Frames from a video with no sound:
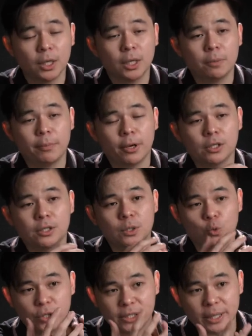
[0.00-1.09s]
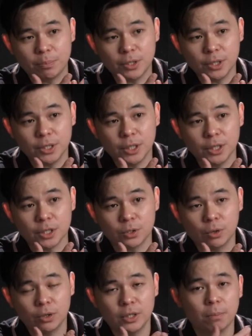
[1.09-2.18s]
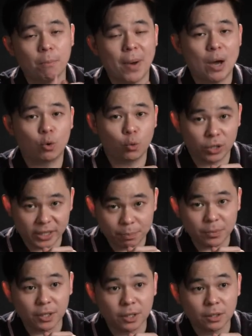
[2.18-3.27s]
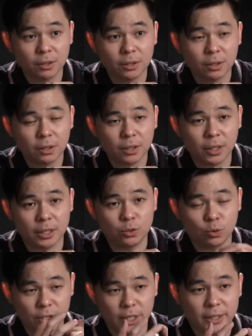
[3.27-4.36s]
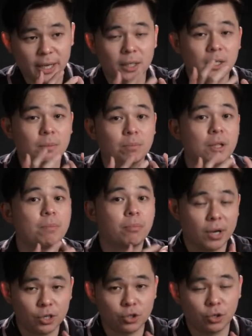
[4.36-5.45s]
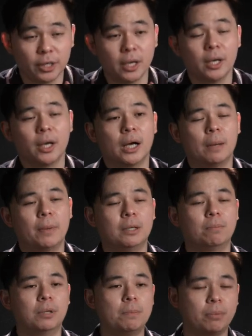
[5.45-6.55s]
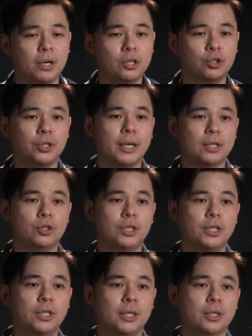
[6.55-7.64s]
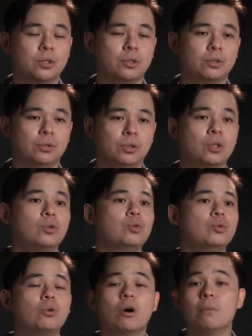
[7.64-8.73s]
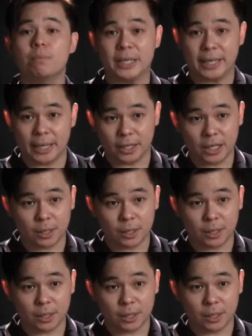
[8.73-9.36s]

because the receptor here is called the baroreceptor, is to detect the blood pressure. Okay, about the blood pressure actually is not too complicated.